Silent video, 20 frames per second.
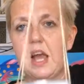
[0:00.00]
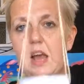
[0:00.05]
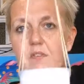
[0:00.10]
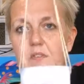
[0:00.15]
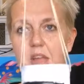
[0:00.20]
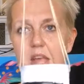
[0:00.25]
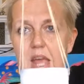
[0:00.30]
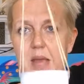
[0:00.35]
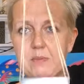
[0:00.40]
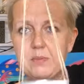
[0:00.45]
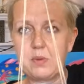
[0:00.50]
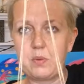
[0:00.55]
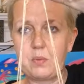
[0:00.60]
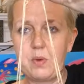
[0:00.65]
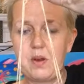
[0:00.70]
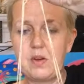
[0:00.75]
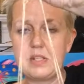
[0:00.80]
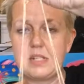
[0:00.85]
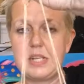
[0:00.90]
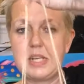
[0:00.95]
I've kept,
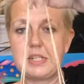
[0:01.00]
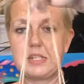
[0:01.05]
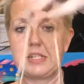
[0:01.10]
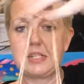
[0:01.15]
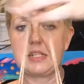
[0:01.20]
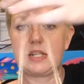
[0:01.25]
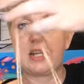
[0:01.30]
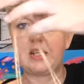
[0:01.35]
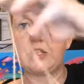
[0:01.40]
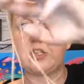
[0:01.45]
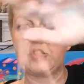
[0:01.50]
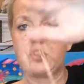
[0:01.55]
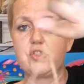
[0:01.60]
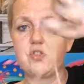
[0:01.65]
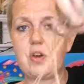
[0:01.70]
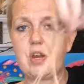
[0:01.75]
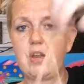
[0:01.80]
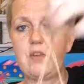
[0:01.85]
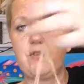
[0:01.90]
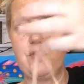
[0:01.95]
whereas yesterday the
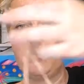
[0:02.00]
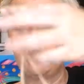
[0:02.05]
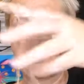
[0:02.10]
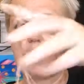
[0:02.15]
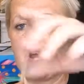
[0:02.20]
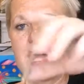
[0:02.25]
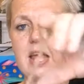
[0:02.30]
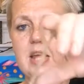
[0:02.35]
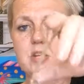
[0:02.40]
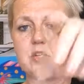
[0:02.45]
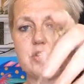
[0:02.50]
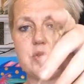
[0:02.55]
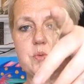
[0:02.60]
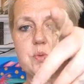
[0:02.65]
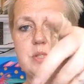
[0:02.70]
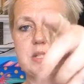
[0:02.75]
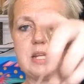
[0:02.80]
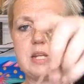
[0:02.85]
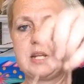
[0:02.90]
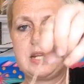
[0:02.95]
string for the candle
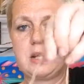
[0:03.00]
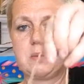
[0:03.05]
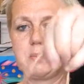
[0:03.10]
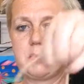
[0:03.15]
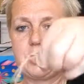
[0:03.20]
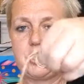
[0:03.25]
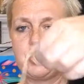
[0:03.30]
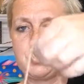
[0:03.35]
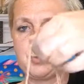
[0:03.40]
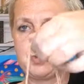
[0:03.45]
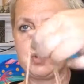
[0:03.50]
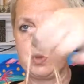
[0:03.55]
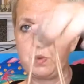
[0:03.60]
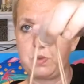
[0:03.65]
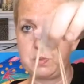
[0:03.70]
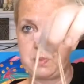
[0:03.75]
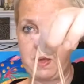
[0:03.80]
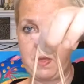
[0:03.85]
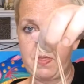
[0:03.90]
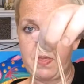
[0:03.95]
was a little bit shorter, it
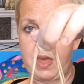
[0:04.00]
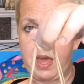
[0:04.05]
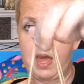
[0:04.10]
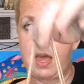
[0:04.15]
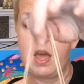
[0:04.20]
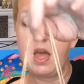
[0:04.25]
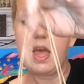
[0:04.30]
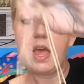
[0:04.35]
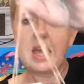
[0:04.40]
was about there,